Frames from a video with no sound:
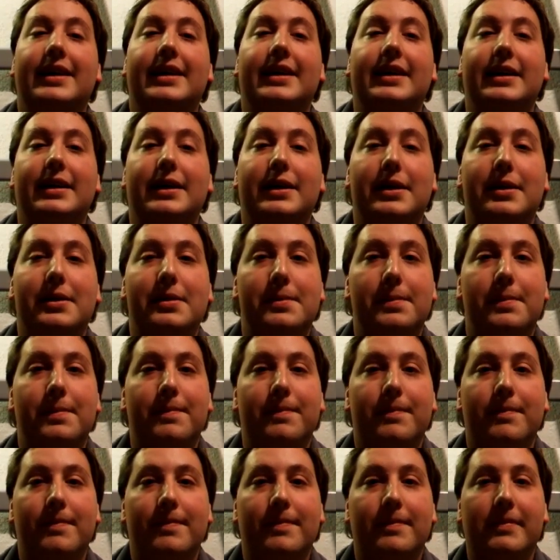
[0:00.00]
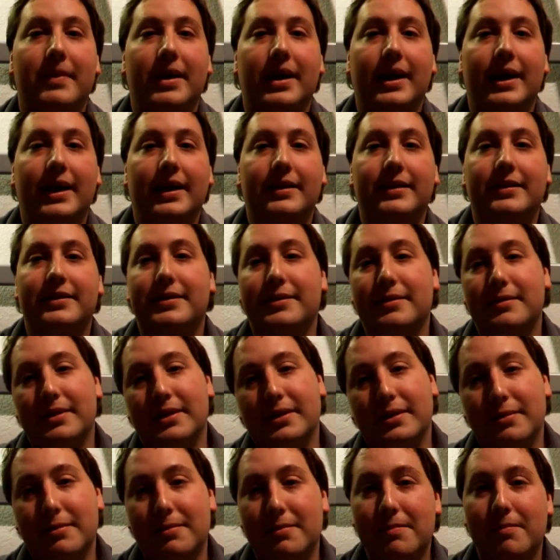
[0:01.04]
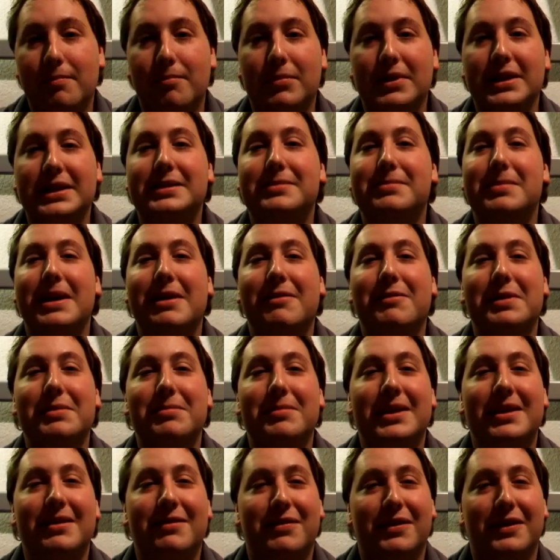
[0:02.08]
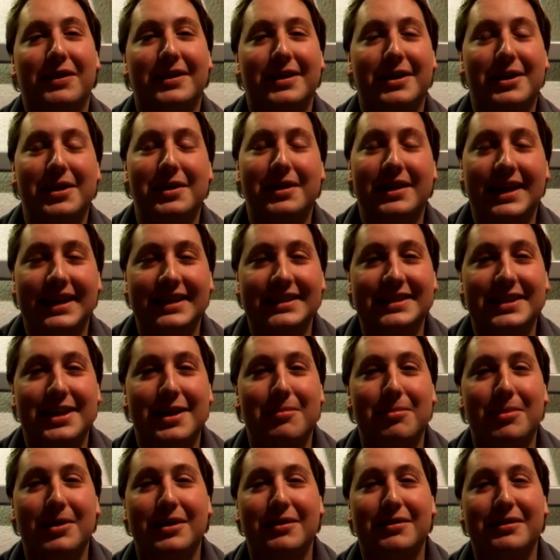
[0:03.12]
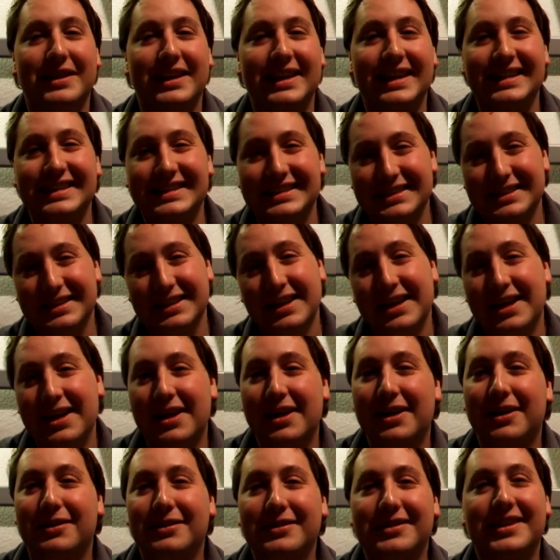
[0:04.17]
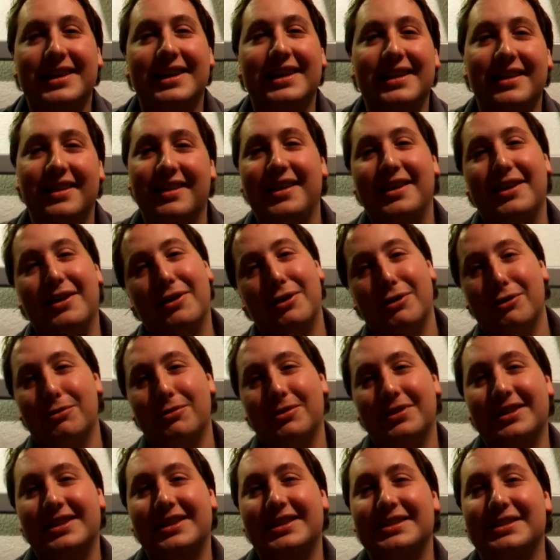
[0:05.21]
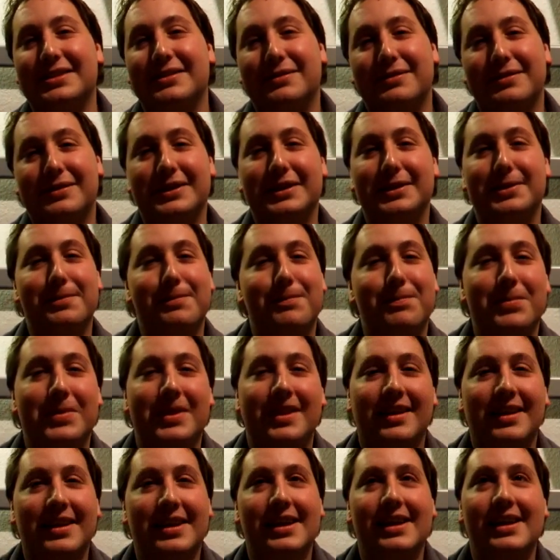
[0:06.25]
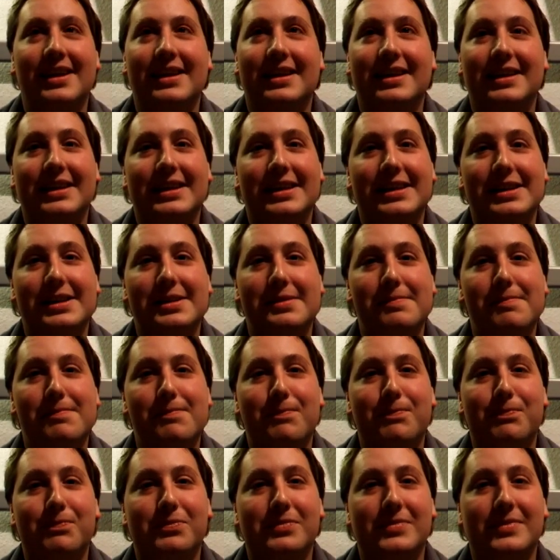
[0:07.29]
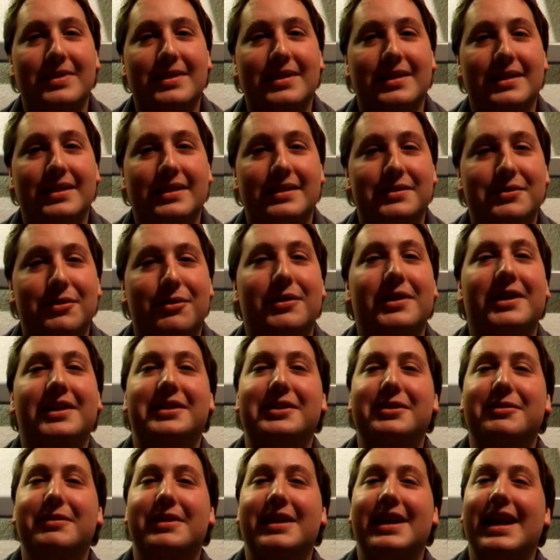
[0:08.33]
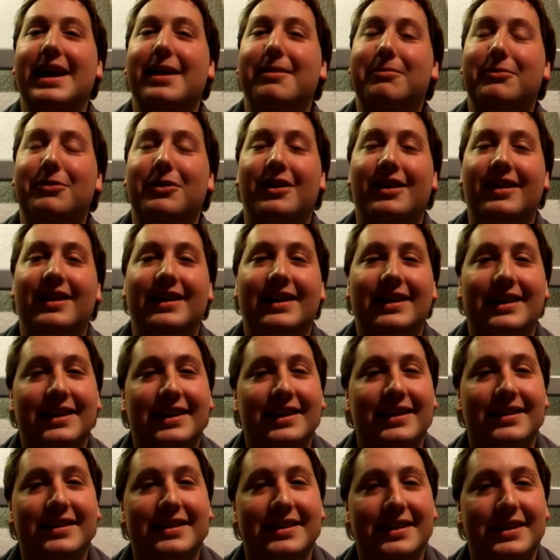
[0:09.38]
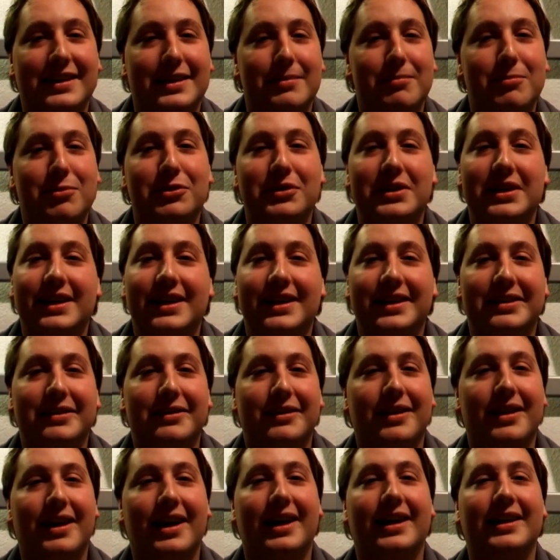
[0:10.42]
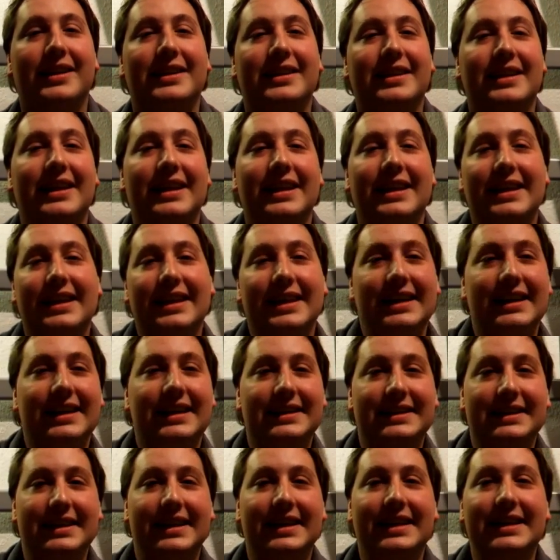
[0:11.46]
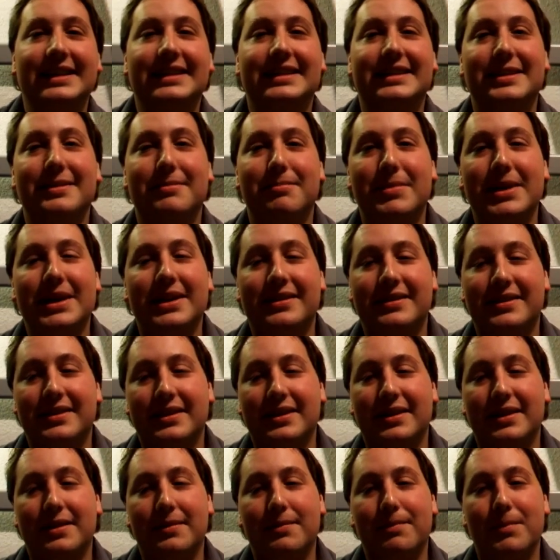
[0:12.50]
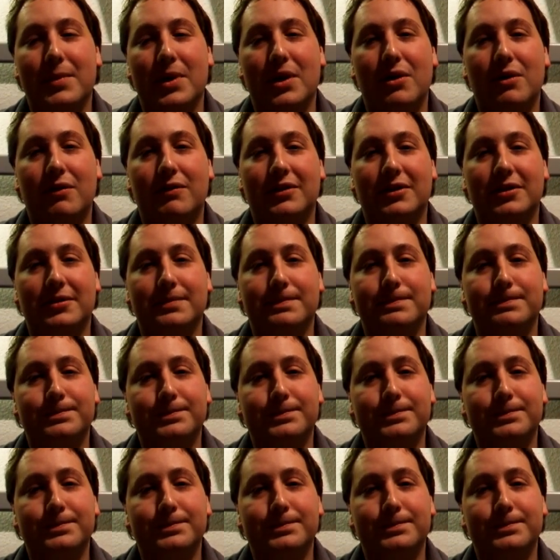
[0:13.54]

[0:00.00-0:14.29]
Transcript: Um, and um, please bear with me for the next couple of days until the awkwardness of. Um, um, talking to a camera and uh, putting it online is at least a bit uh, over.